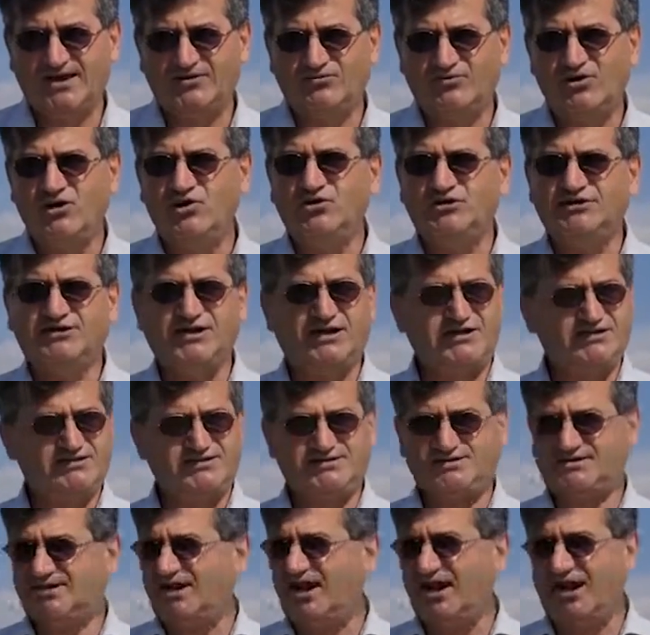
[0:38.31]
We looked at
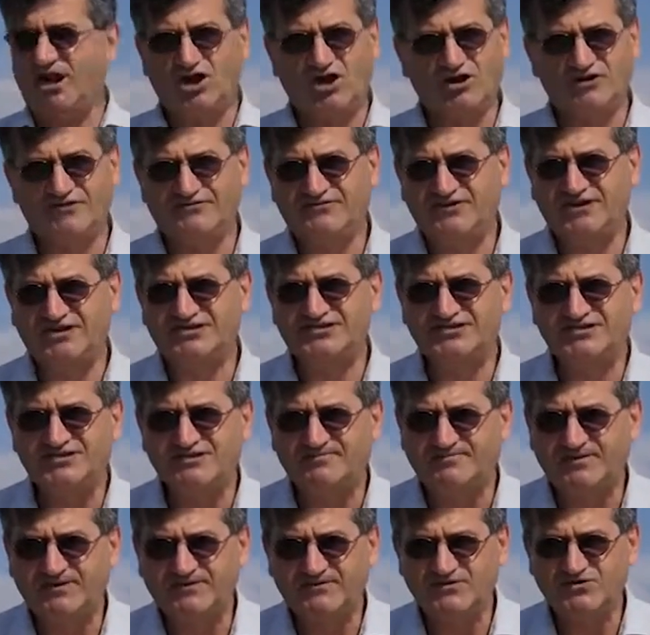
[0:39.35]
a lot of things in the
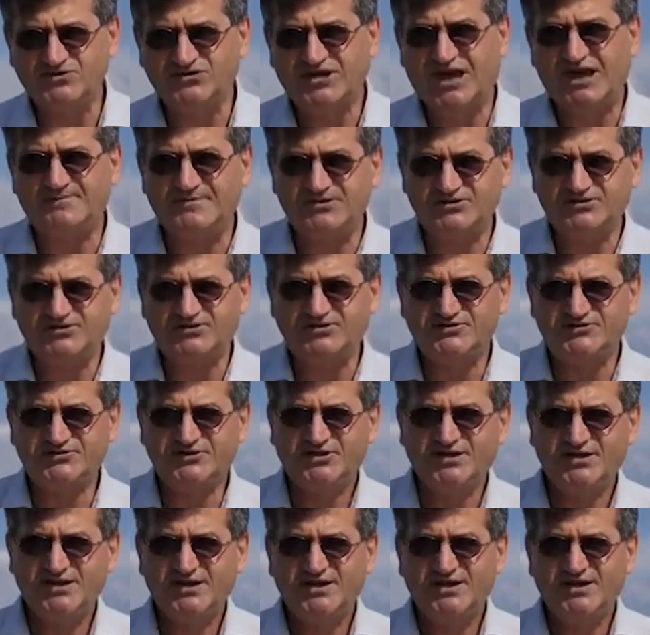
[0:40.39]
previous episodes,